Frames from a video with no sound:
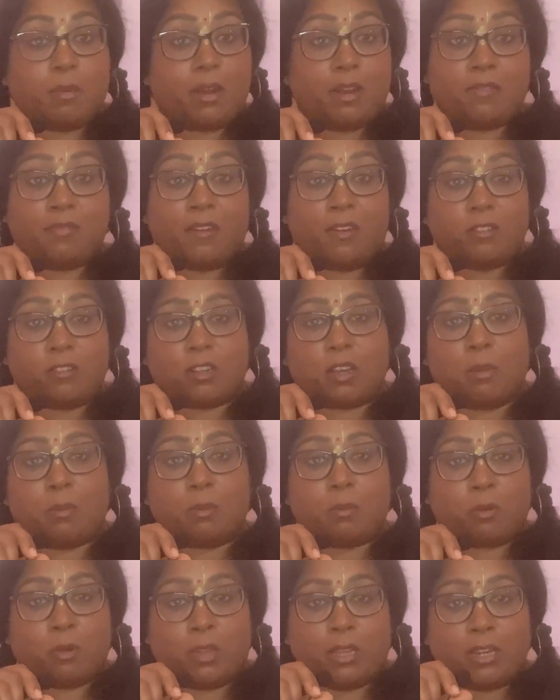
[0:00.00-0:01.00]
and I'd found a
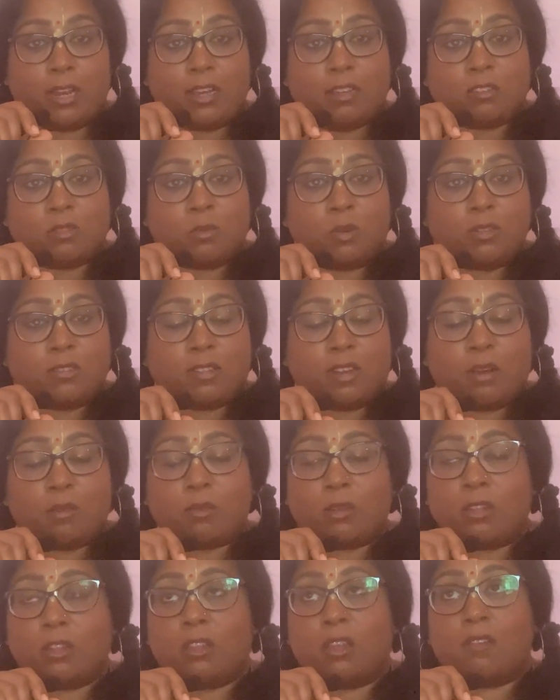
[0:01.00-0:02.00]
couple really nice ones that I
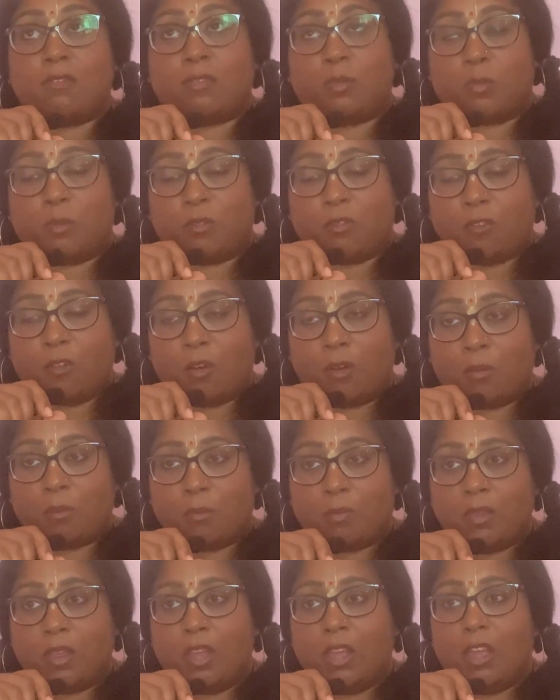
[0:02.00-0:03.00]
would love to
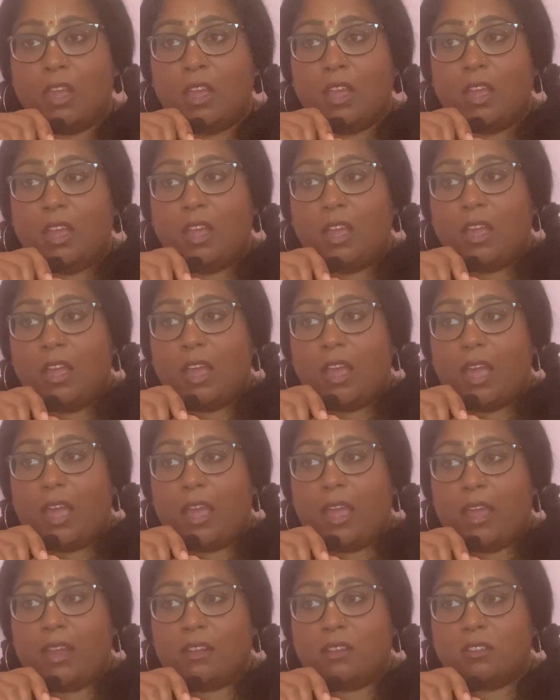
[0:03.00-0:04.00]
perform.
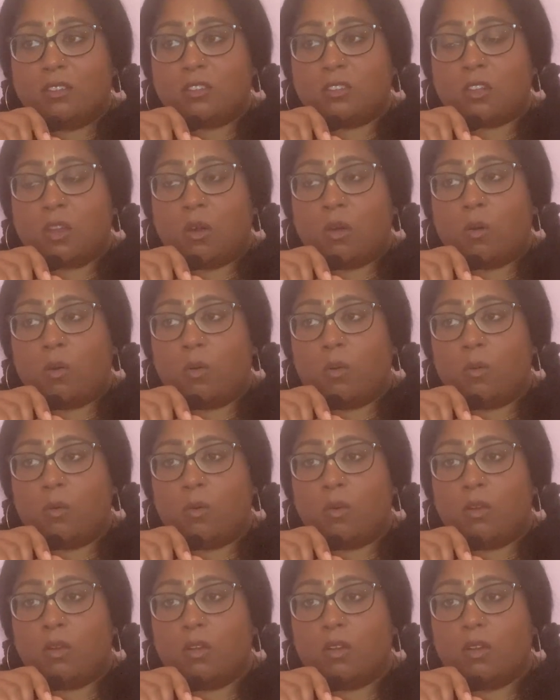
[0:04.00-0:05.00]
And so